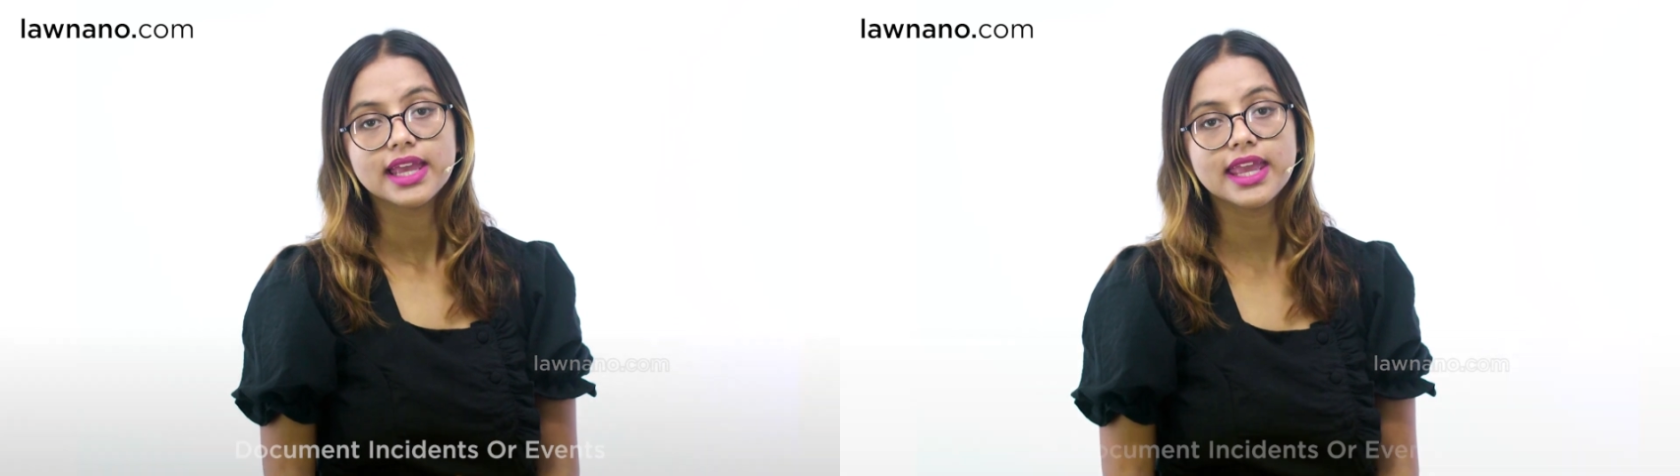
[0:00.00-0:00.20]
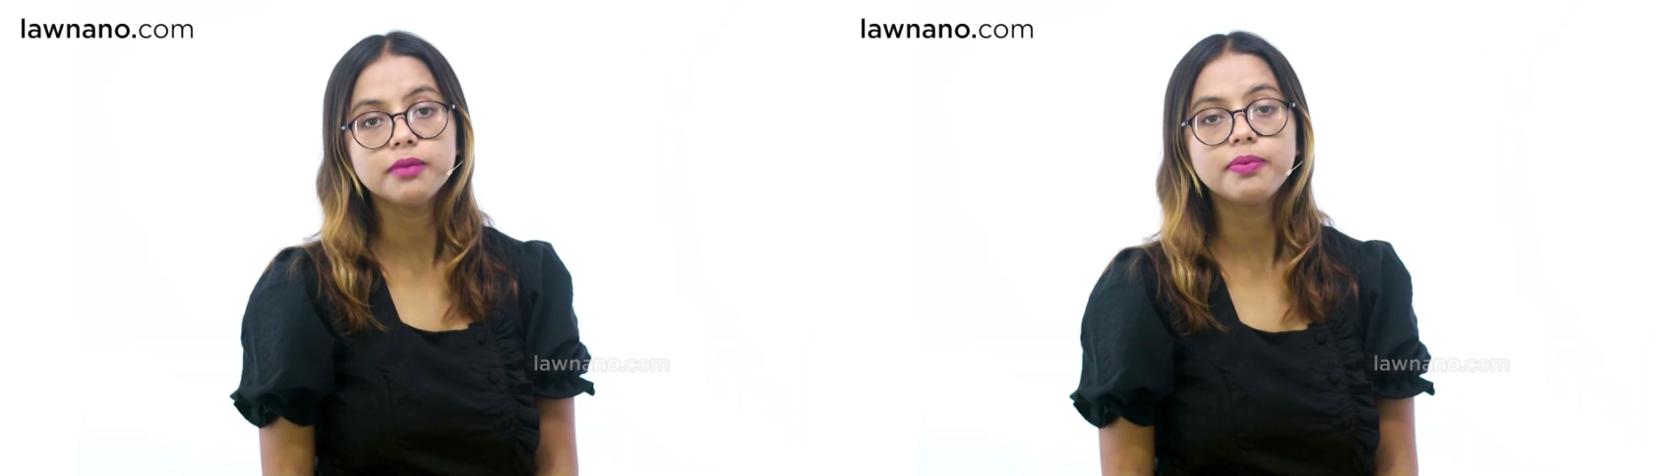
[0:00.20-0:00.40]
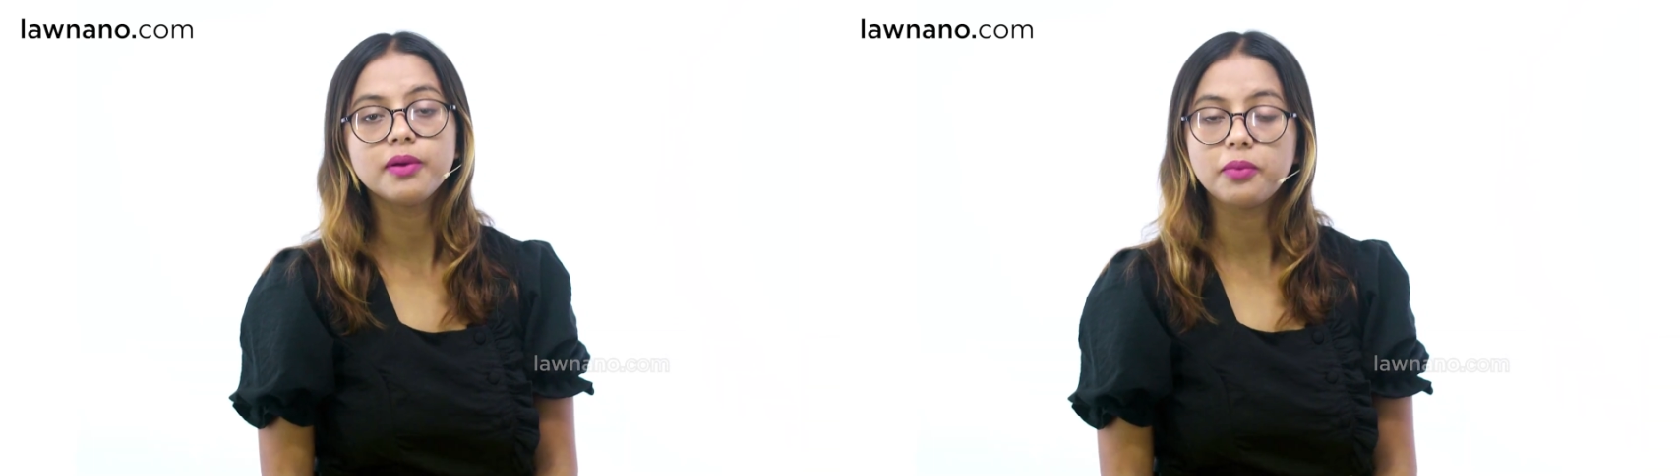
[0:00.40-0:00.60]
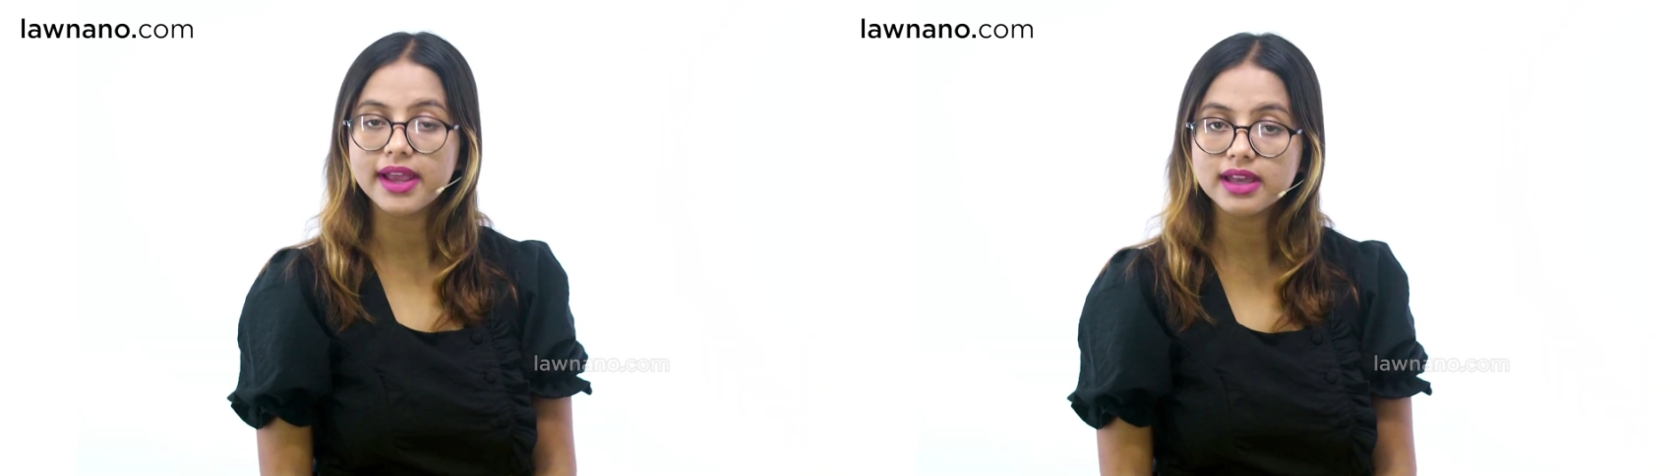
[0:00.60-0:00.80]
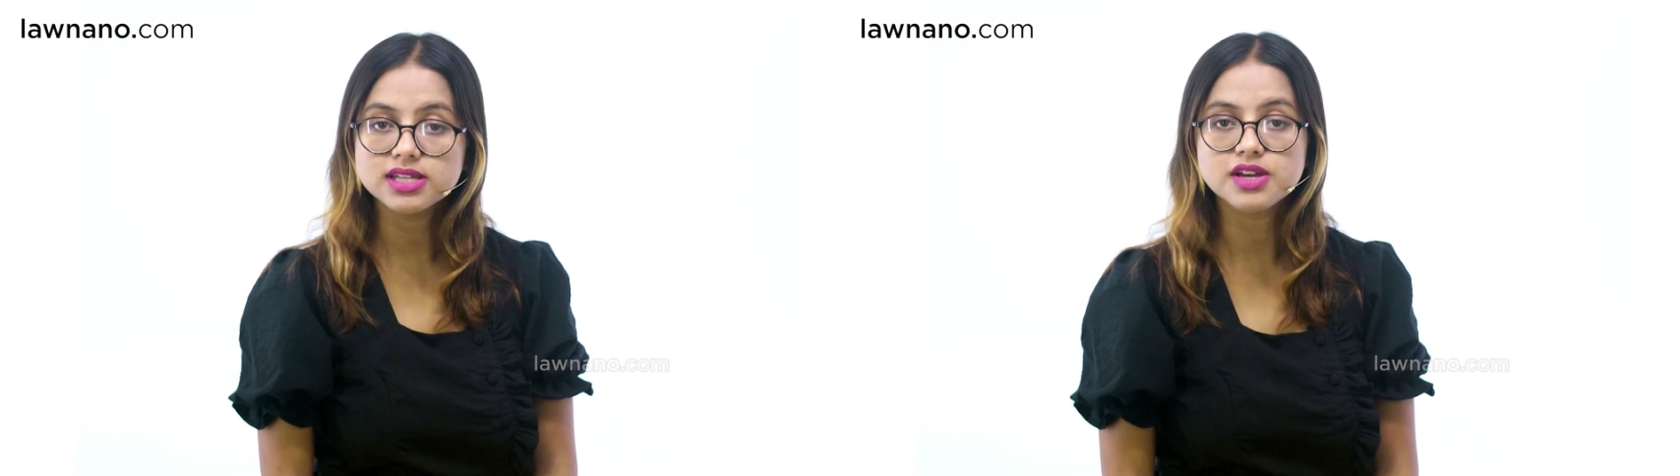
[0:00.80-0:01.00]
Keep a
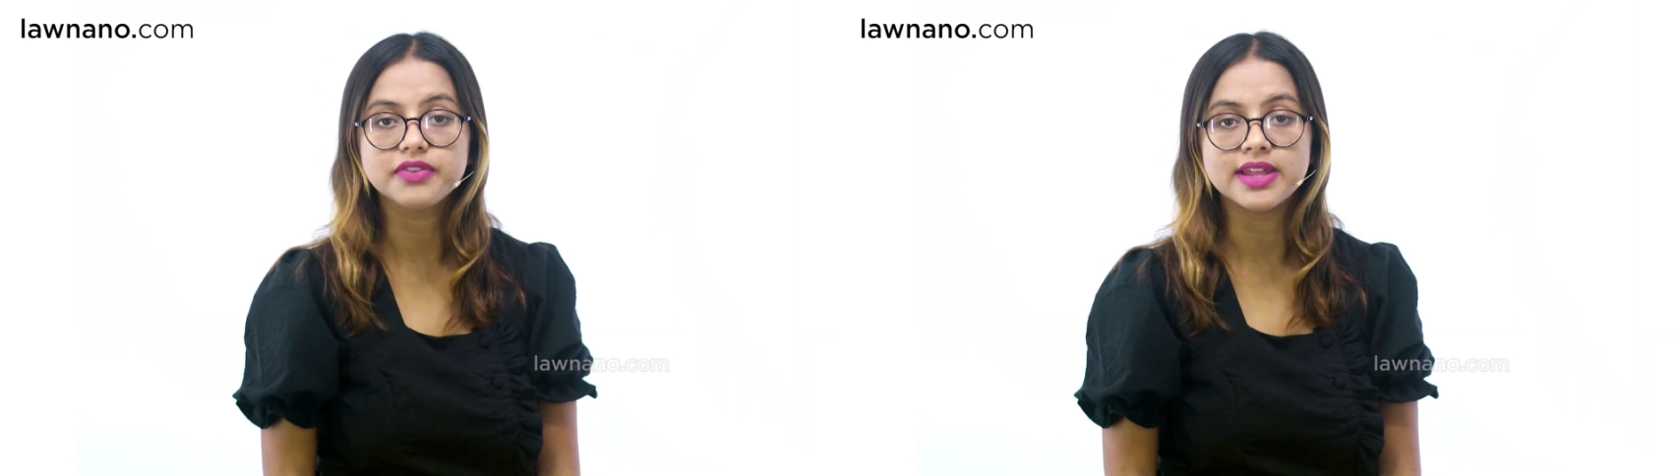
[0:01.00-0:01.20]
record of